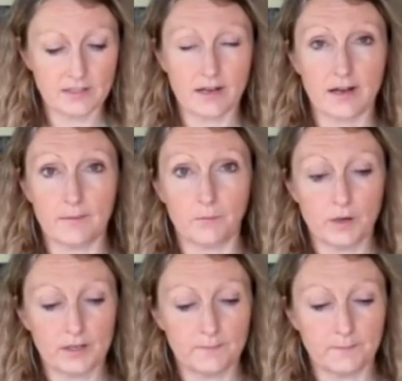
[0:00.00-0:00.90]
Um, we're
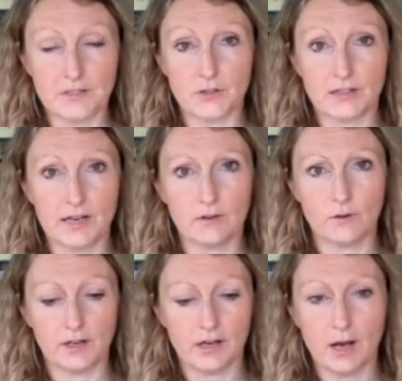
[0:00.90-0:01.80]
going to be doing that on
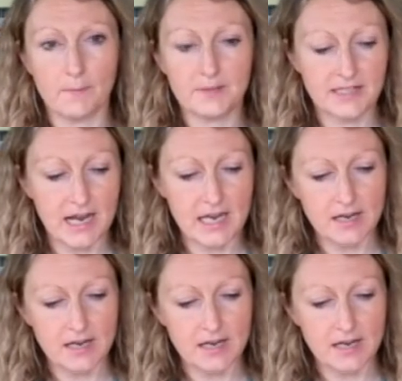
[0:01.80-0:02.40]
a cup today.